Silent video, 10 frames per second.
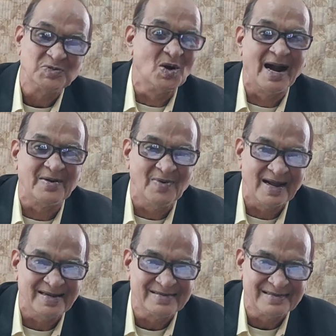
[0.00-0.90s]
to
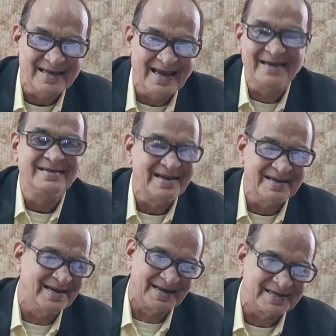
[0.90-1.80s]
advise a
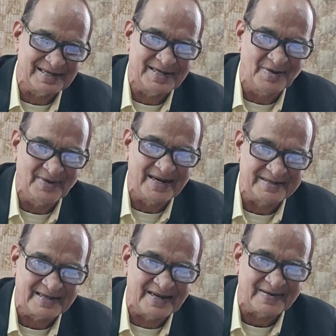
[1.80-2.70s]
young
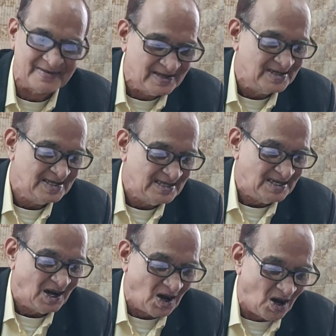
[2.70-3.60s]
innovator.
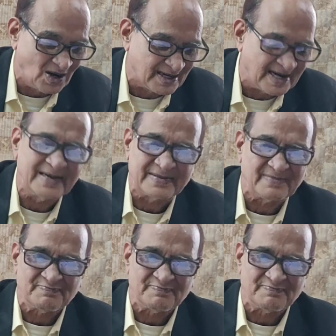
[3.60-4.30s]
Alright.